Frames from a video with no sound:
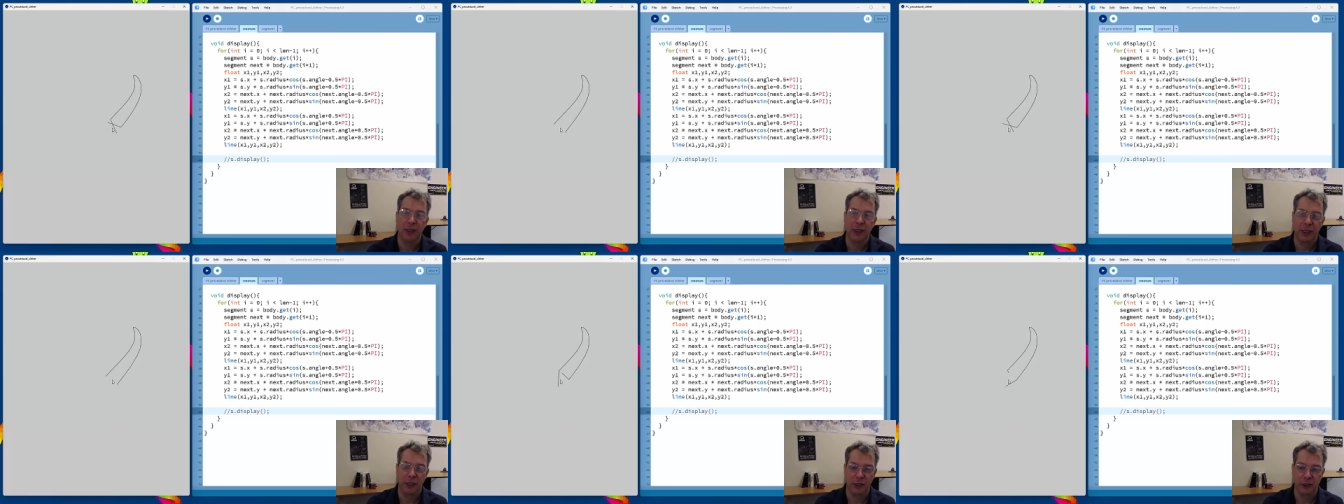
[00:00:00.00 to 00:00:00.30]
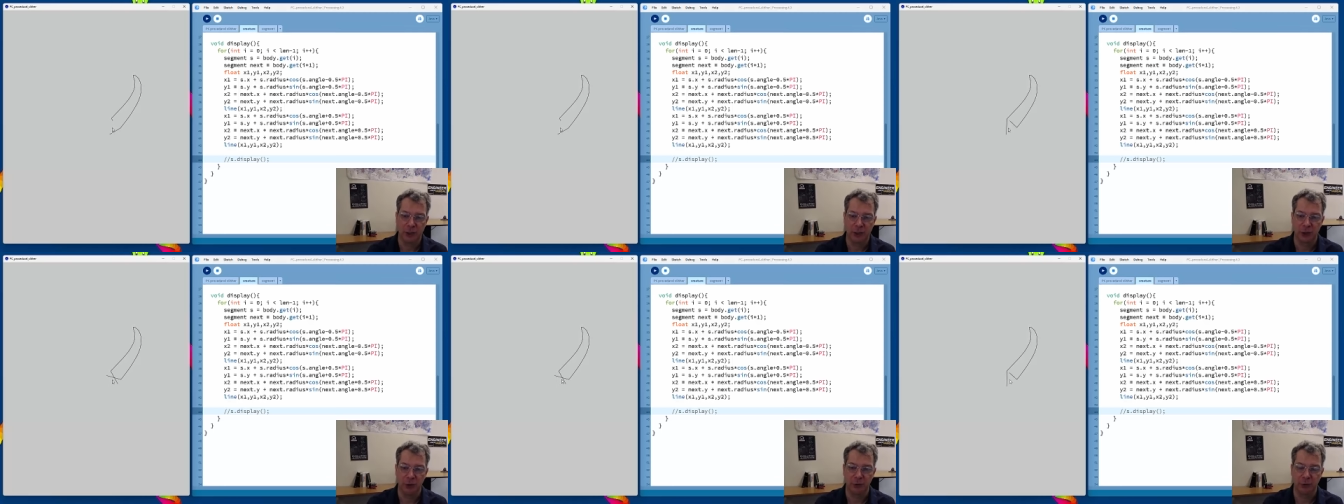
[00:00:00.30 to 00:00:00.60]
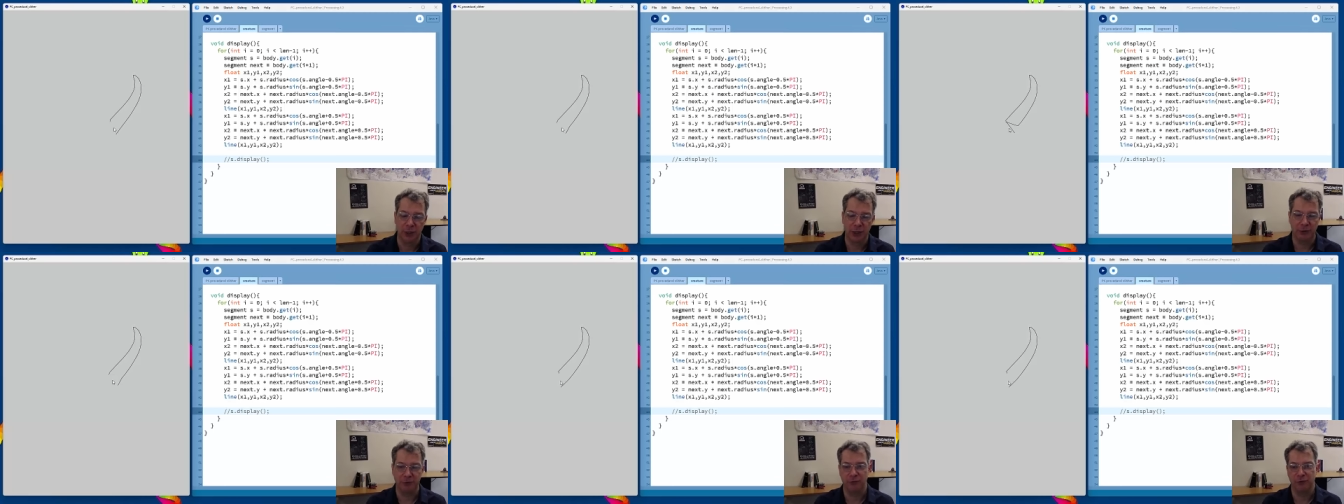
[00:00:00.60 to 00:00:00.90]
It also,
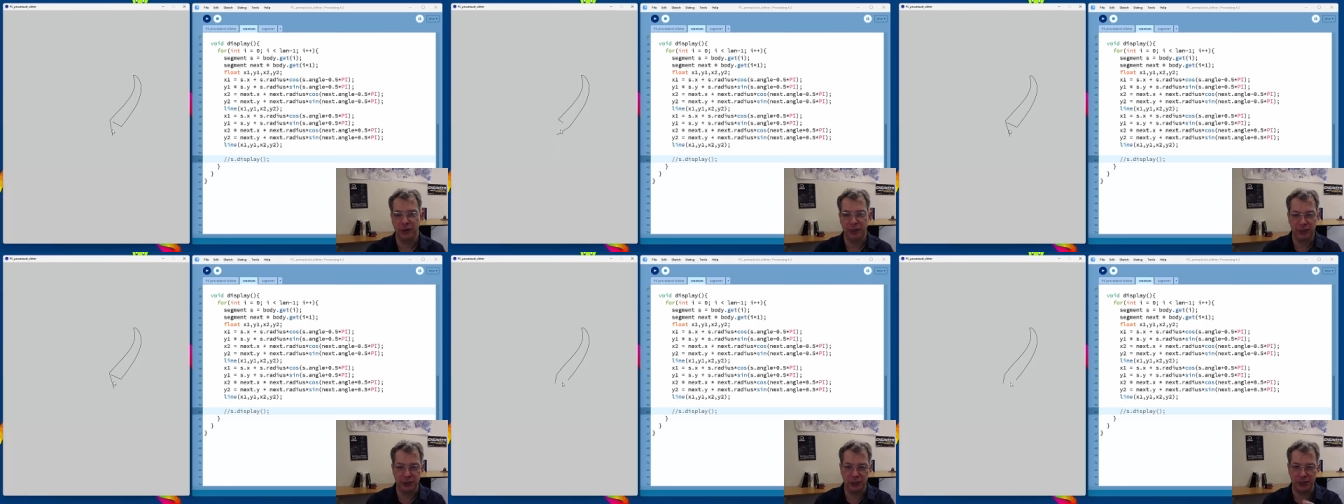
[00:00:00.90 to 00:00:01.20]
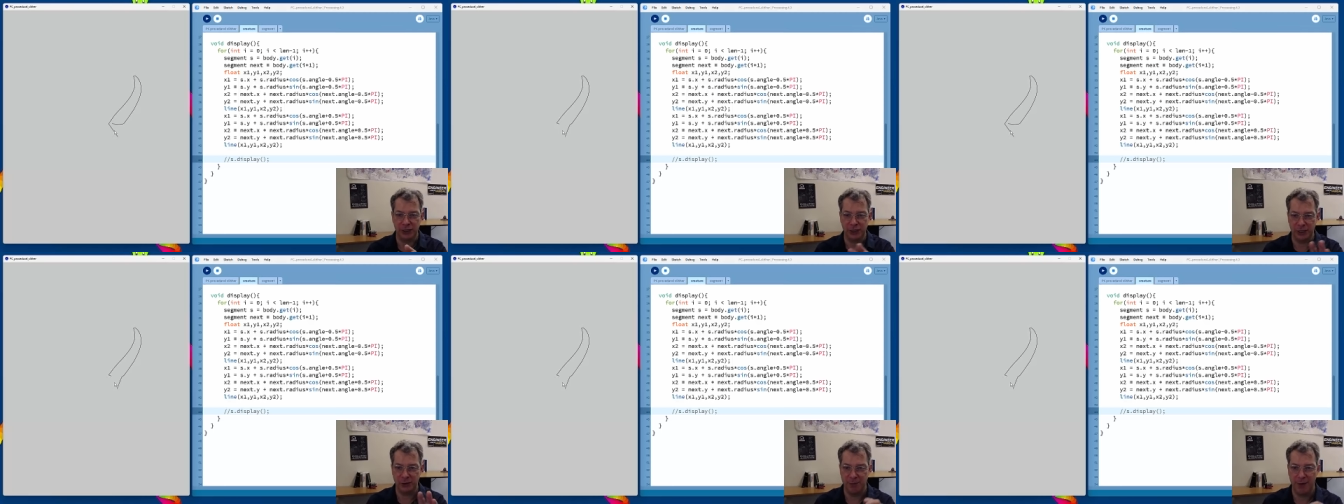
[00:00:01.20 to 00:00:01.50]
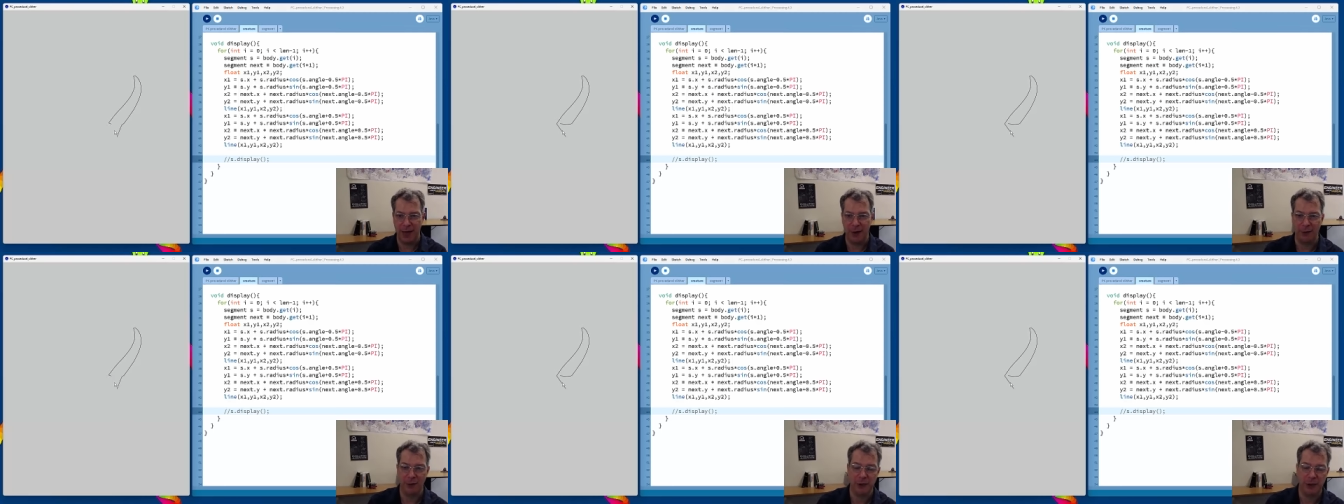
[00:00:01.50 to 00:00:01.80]
when it reaches the
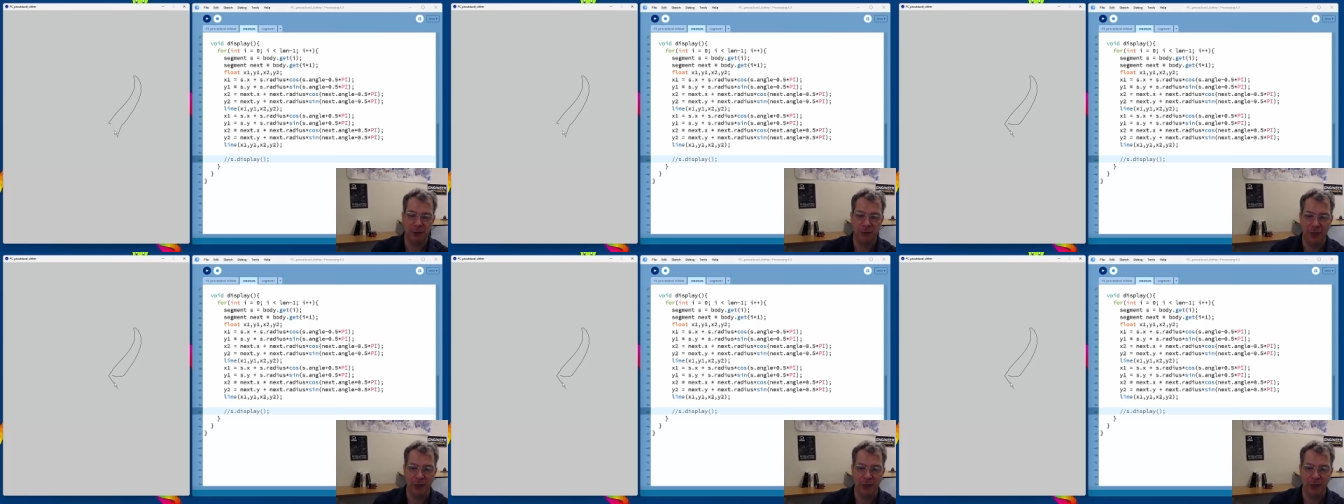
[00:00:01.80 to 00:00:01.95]
mouse,